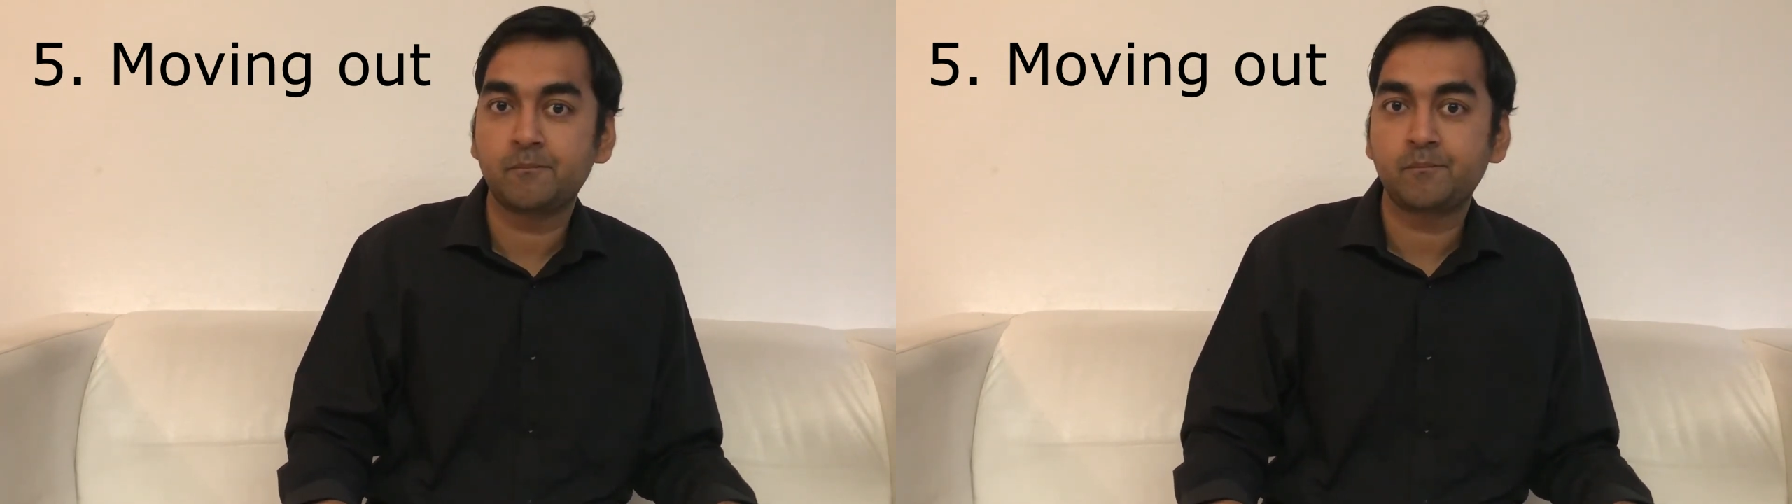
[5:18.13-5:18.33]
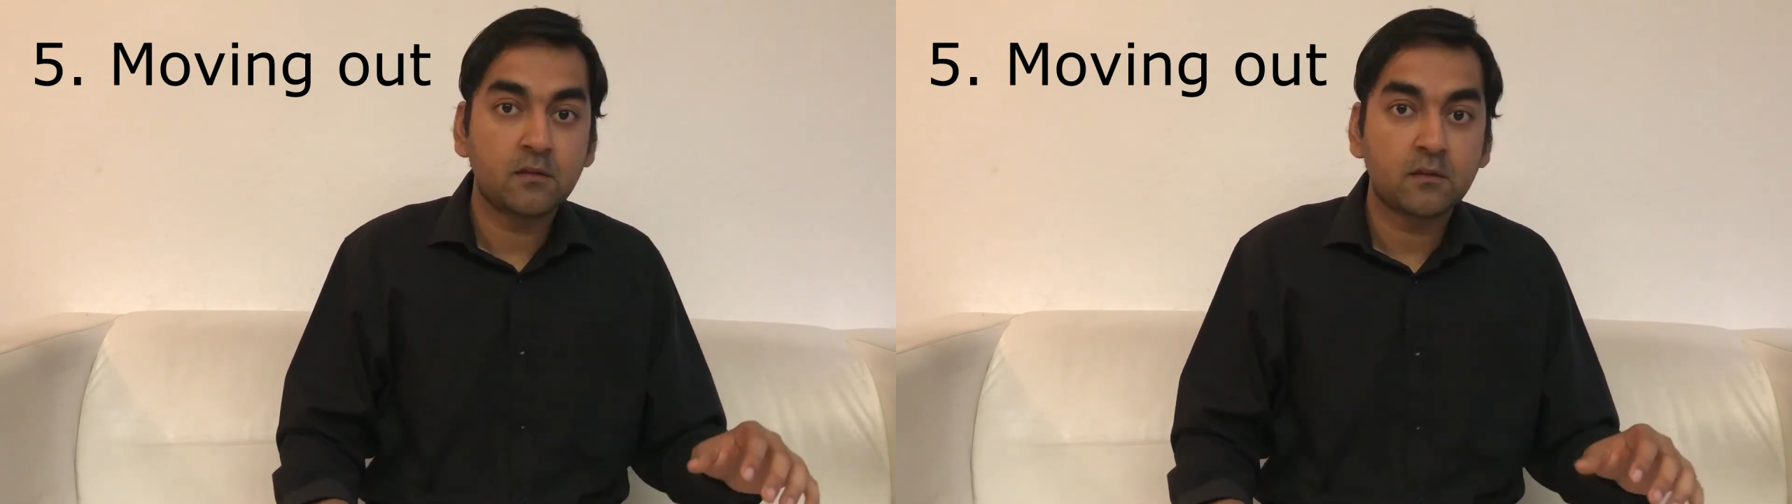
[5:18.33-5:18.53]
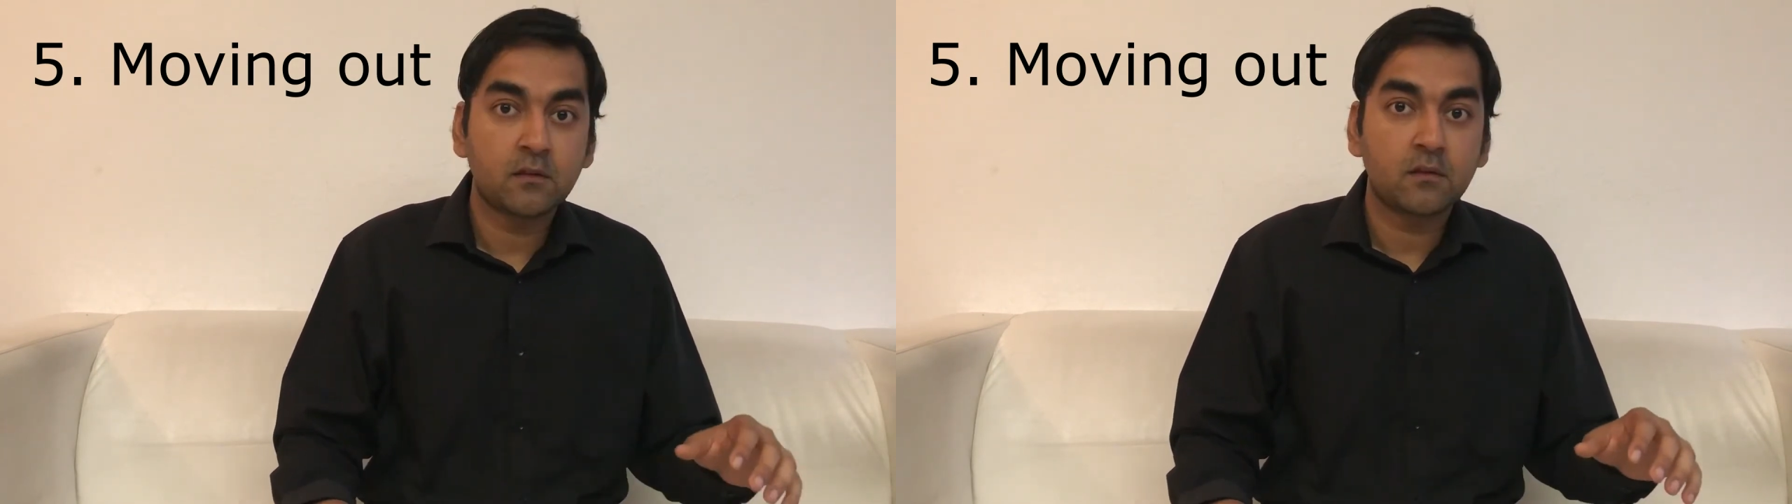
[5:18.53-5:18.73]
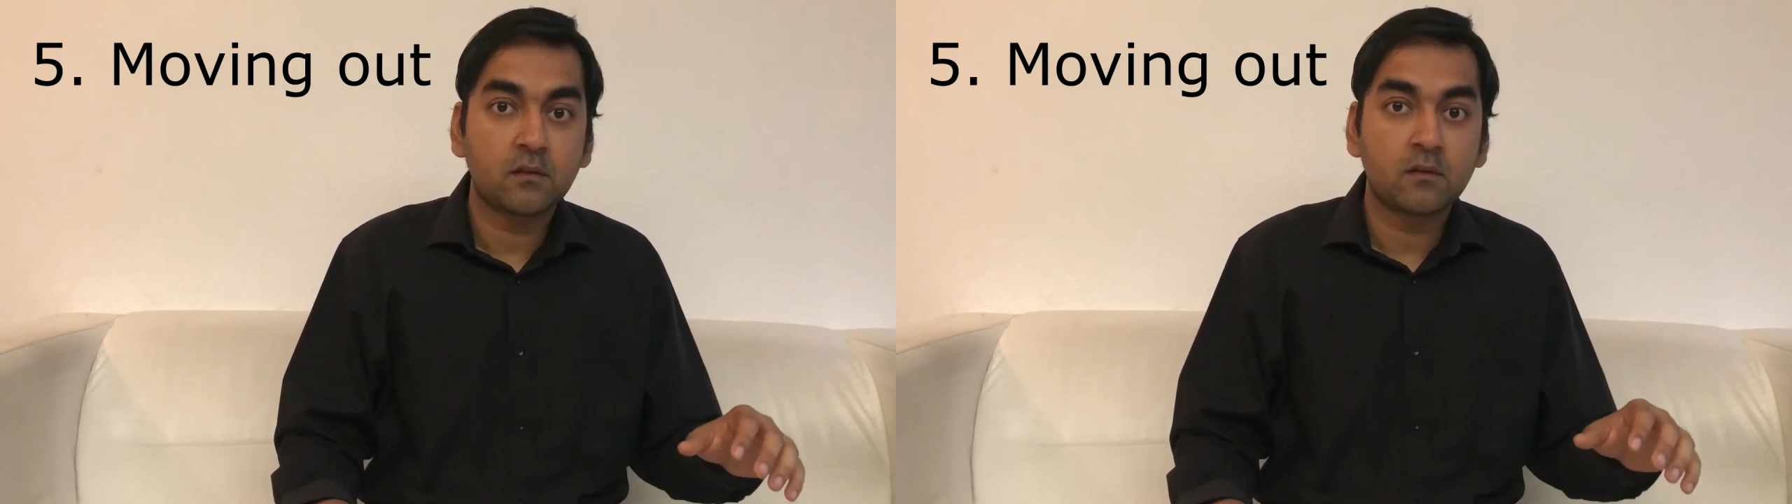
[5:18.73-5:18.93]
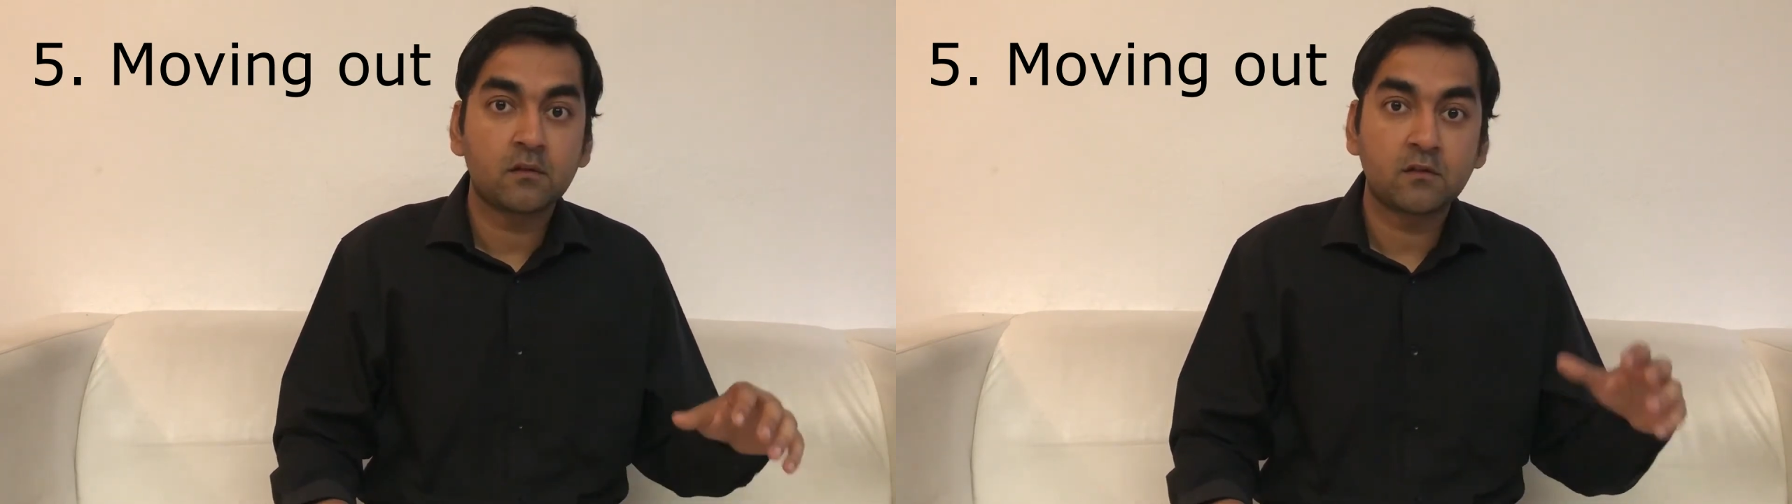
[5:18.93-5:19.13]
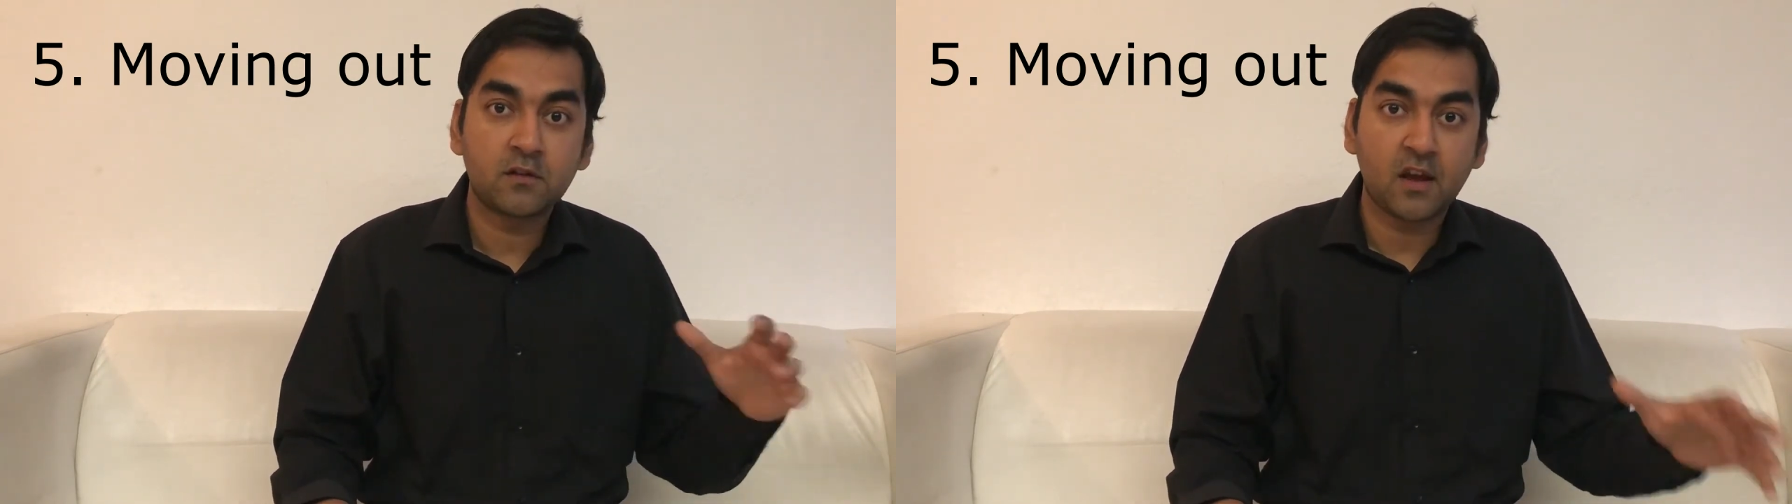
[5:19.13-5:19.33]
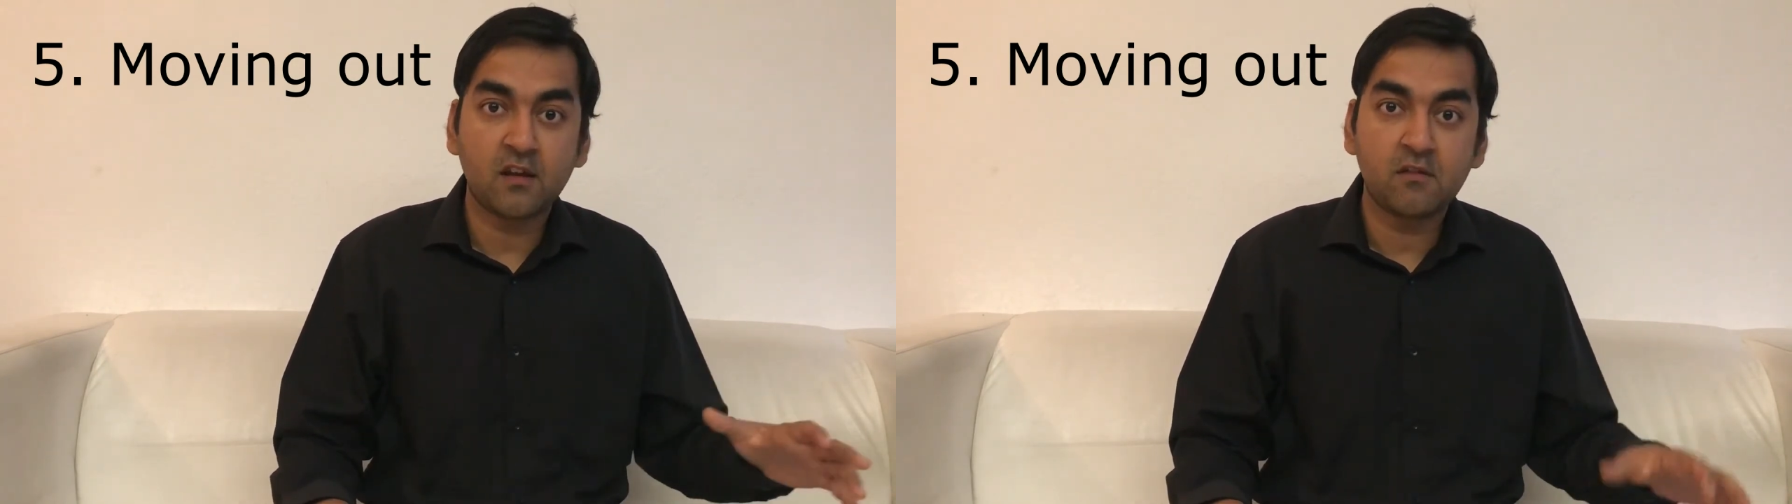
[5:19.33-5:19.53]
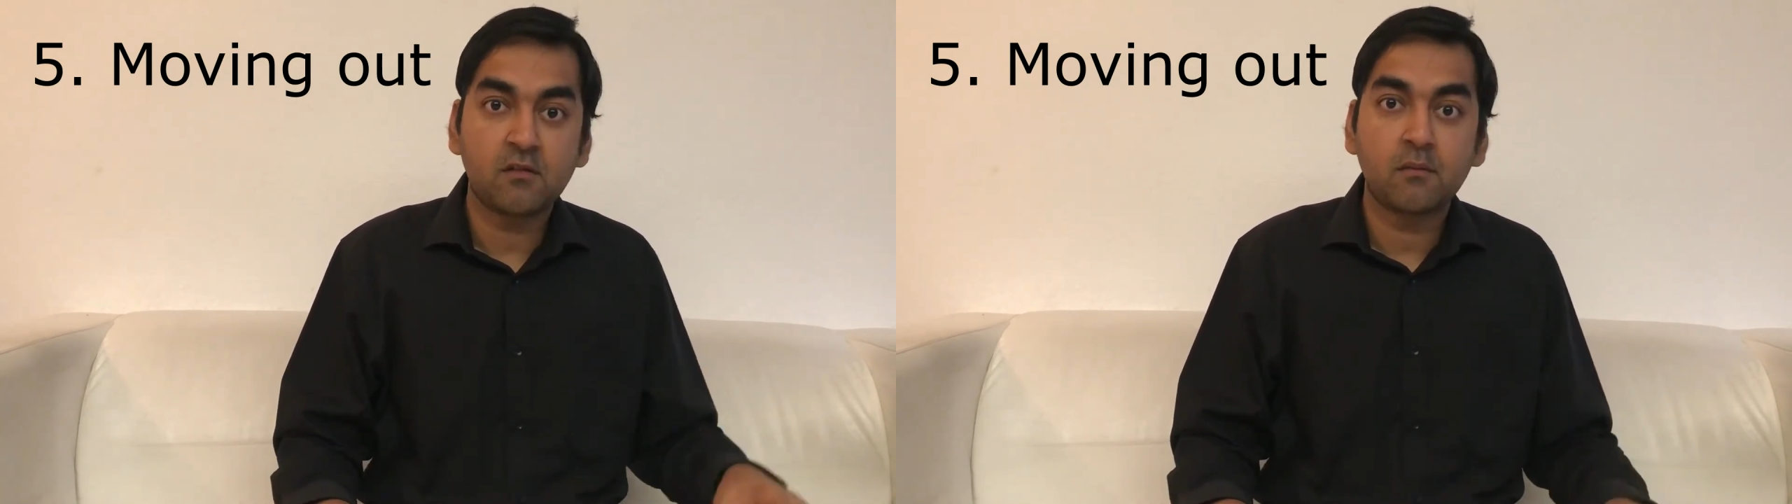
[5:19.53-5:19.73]
This
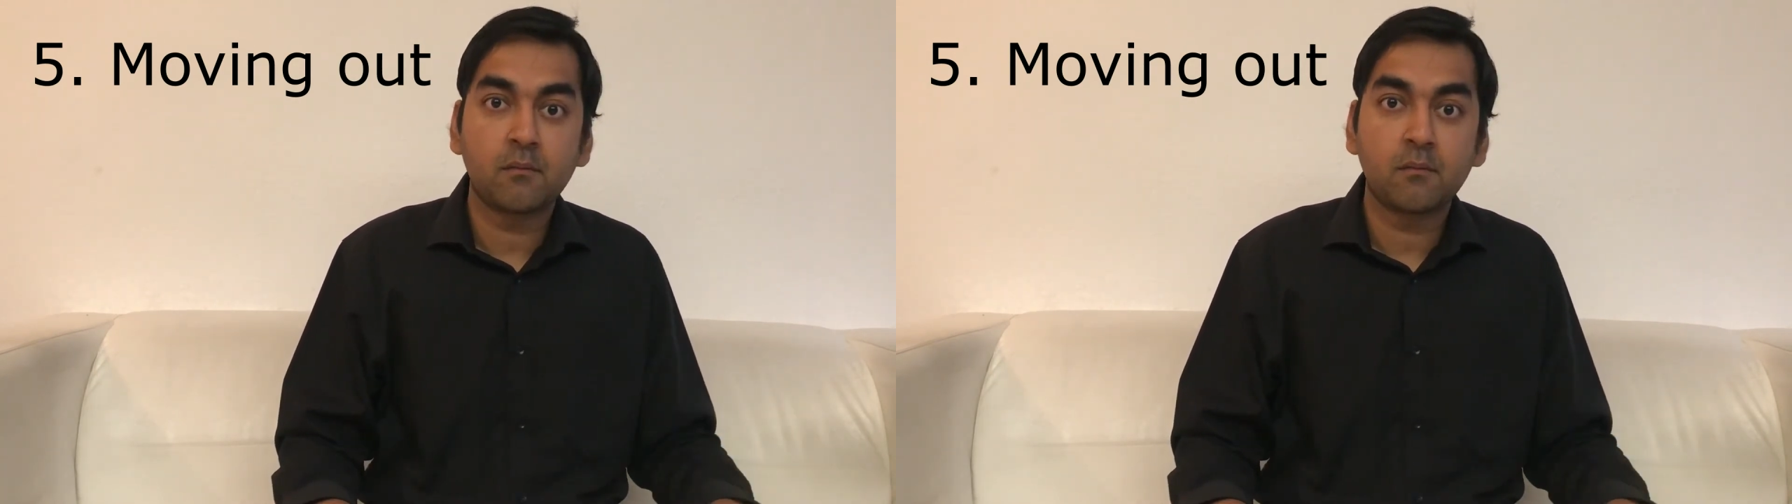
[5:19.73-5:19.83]
stage